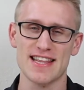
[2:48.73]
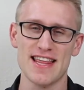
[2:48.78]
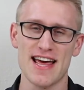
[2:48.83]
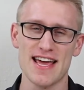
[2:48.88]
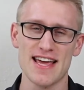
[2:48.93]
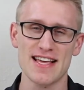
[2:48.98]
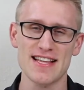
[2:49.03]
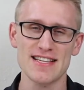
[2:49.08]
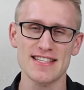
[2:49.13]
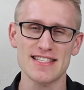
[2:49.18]

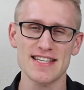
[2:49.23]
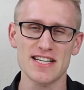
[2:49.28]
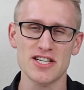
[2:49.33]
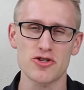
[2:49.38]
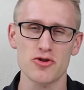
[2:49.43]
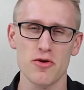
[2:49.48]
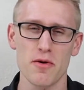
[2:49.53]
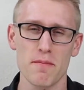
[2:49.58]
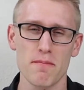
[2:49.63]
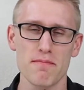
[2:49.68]
that instinct
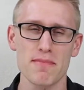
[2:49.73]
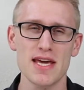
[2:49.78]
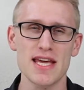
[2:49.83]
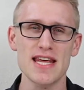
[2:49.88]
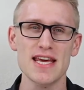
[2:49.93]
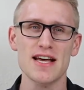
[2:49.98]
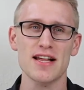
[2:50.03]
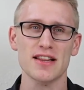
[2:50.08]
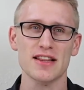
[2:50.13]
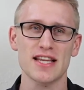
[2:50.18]
to
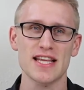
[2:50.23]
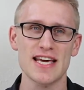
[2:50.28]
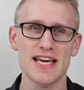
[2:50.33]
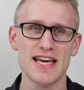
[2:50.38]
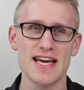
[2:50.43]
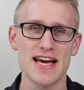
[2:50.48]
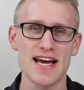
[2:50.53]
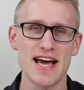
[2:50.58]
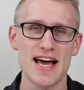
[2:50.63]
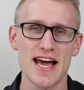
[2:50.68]

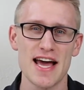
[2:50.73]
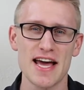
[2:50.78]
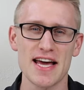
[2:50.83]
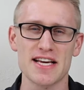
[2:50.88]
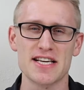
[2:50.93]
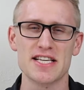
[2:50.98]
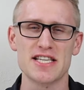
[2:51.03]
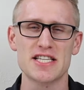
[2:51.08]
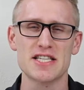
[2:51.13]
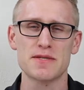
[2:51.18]
immediately
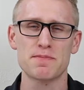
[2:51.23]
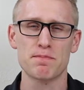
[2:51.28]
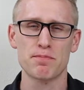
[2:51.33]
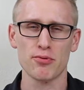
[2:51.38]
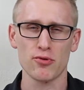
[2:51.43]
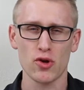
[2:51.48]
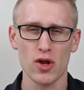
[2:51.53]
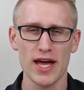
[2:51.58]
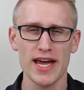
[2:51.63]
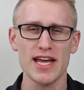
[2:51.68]

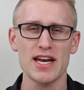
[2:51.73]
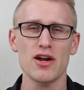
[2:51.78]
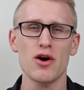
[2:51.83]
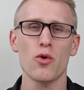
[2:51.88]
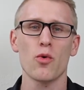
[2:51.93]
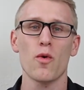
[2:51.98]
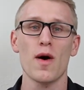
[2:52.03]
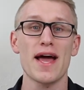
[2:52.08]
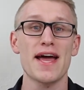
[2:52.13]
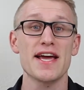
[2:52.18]
explain
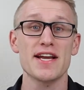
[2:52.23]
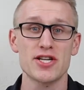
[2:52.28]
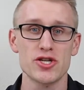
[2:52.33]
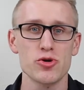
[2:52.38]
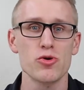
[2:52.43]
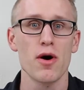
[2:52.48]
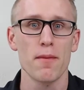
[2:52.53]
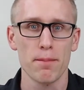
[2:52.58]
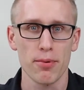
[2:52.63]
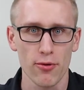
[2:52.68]
away
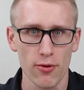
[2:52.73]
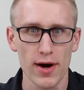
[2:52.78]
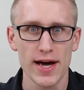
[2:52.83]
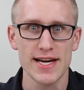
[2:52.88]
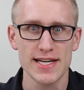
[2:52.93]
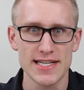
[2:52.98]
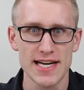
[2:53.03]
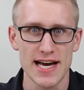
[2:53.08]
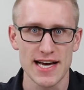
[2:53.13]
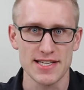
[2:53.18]
to a
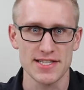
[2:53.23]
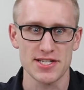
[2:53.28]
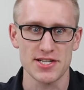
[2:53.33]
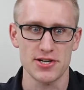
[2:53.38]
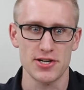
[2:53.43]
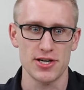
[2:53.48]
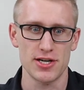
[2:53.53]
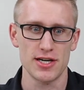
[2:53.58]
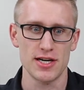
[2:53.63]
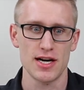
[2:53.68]

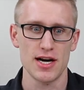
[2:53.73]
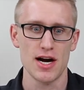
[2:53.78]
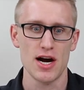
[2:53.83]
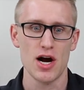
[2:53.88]
playtester